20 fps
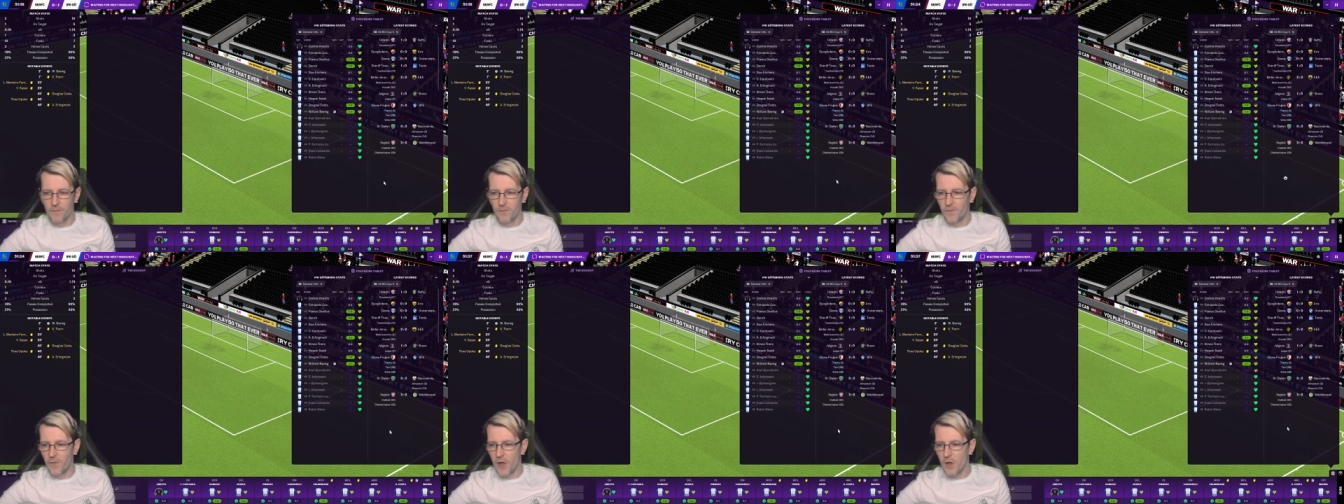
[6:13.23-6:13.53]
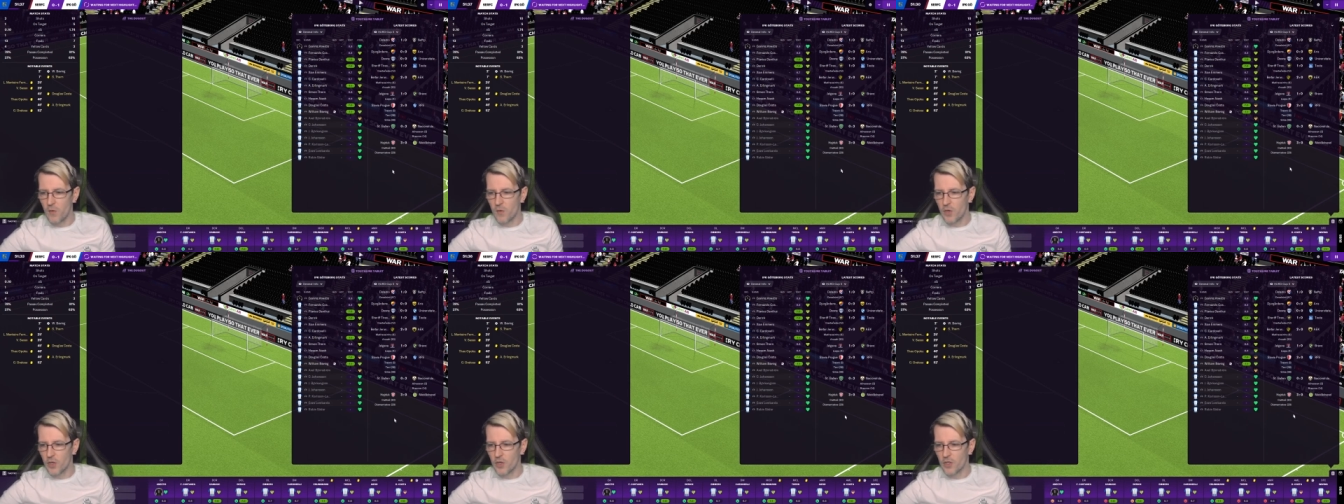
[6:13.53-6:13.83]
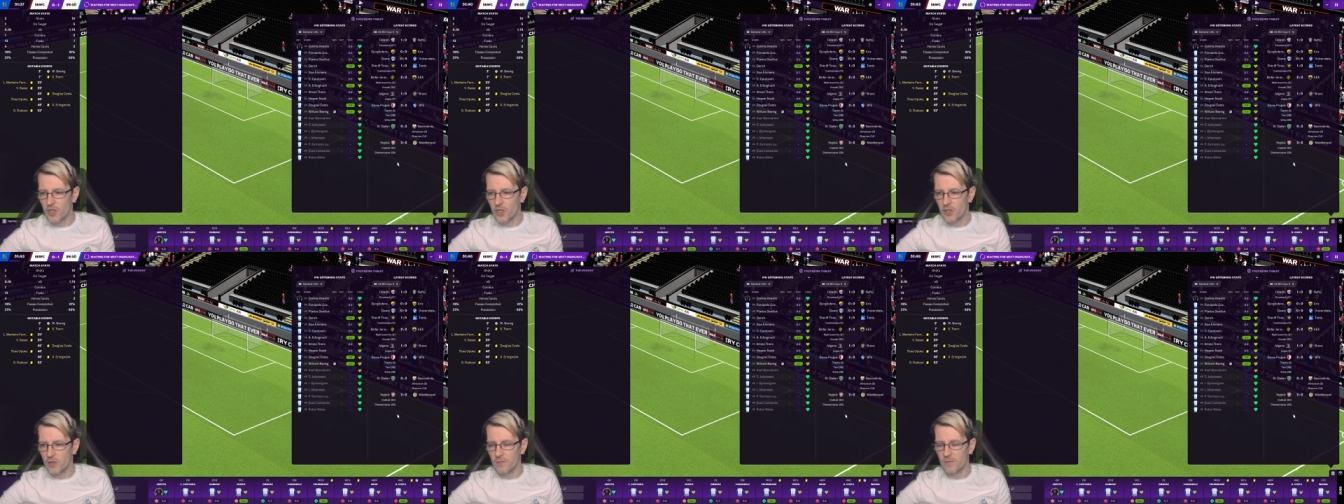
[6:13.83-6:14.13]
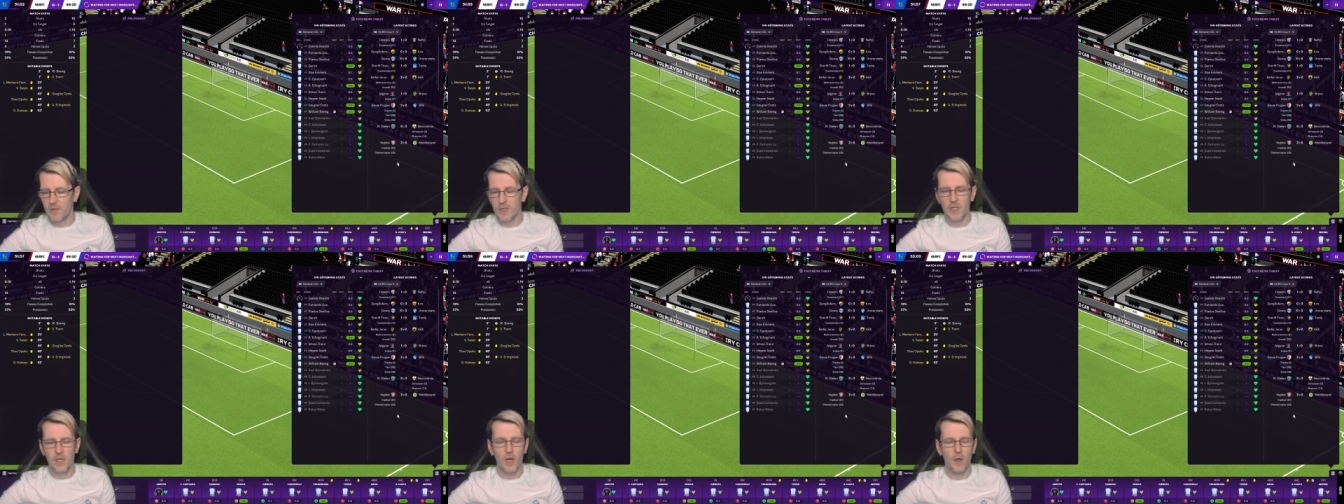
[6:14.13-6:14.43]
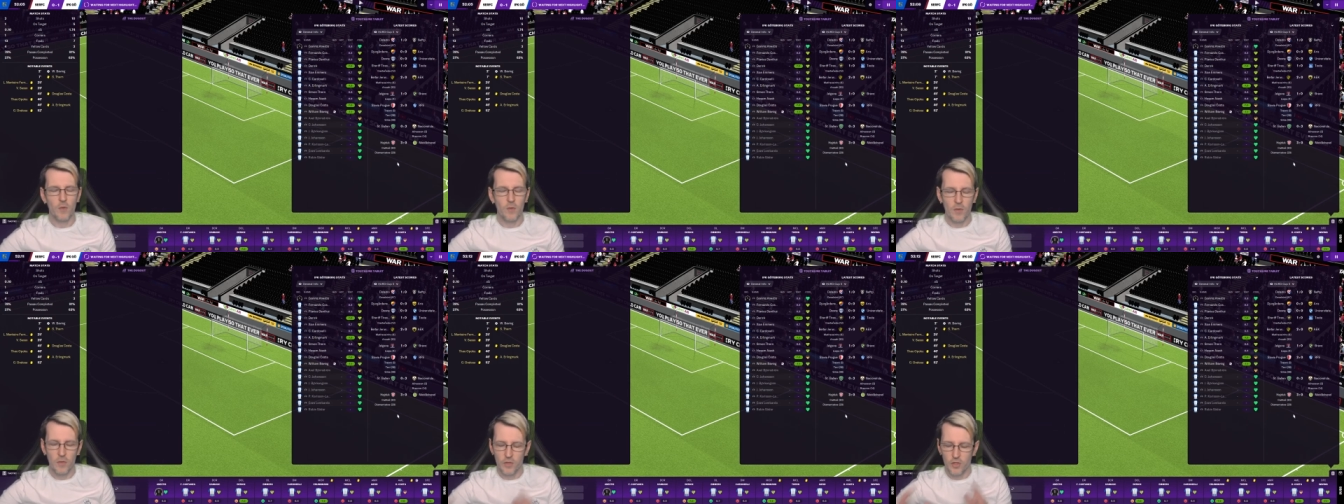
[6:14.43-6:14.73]
focus, you
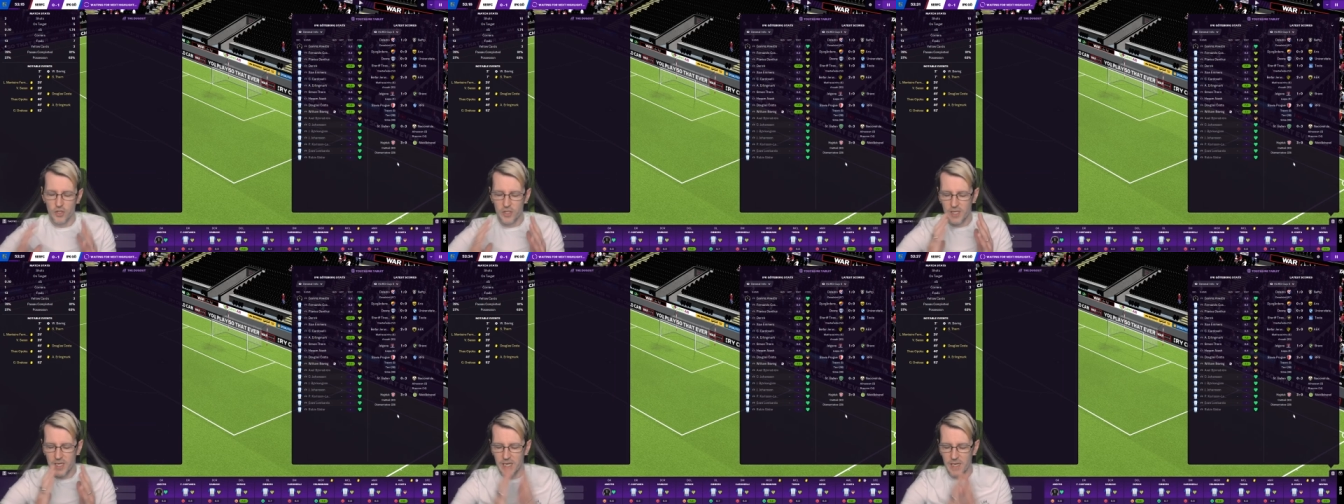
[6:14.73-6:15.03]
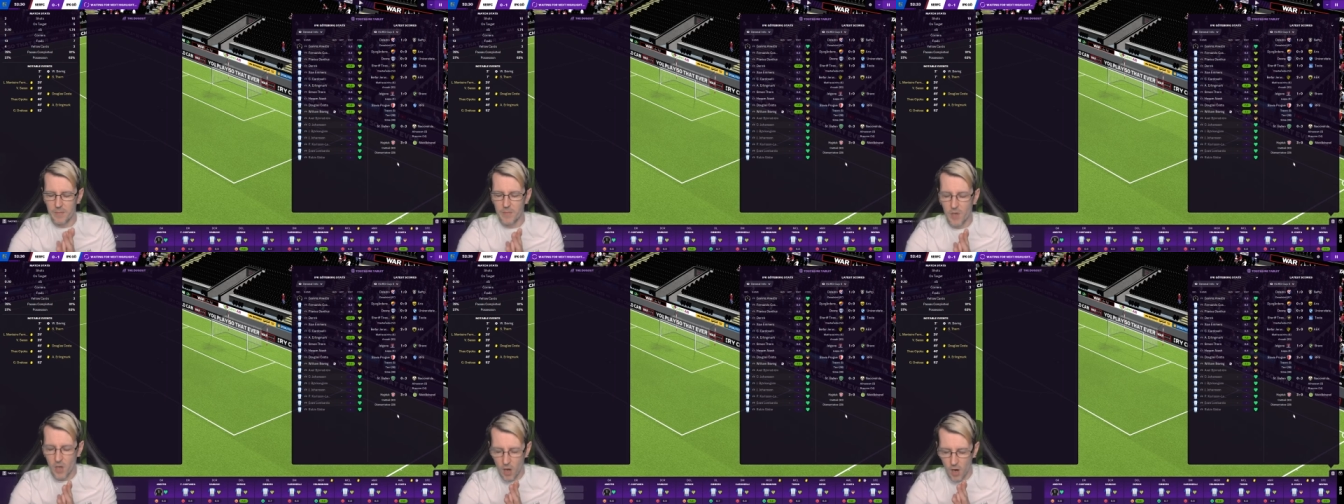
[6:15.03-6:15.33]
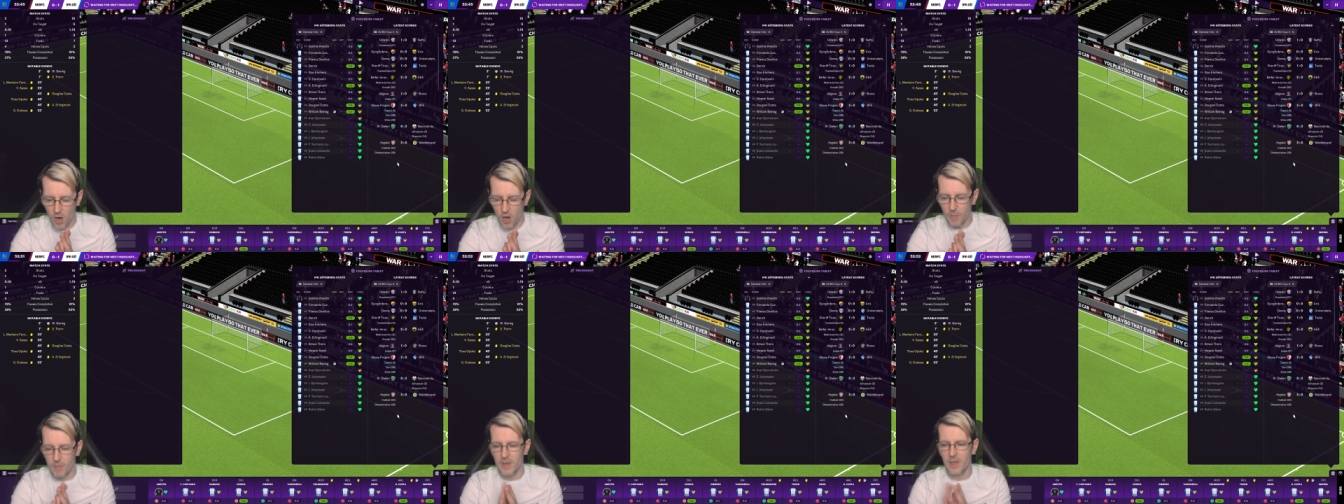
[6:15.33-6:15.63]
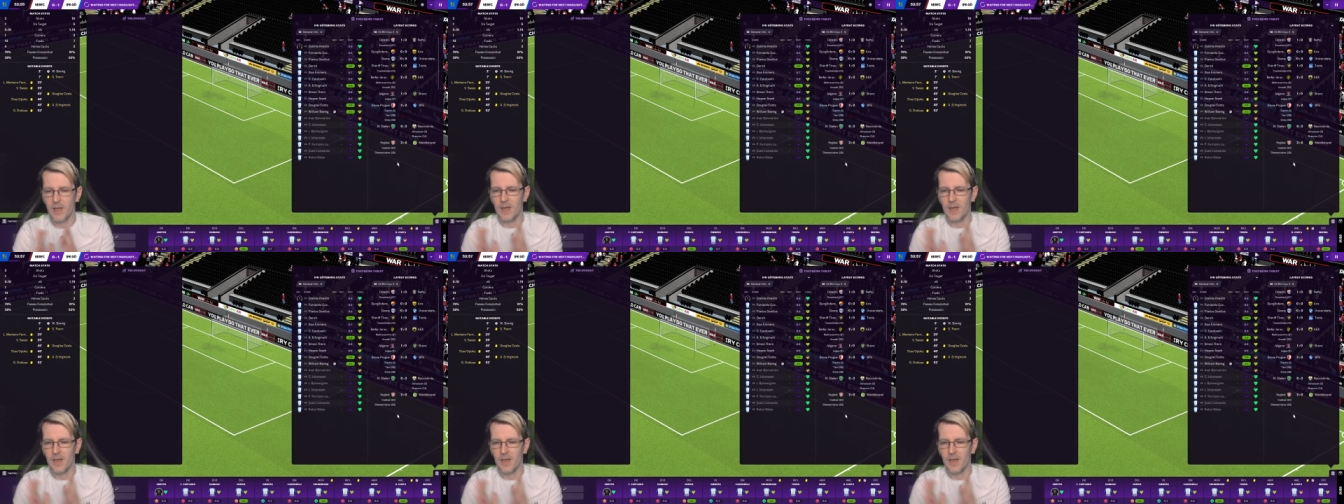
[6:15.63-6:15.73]
know, just keep calm,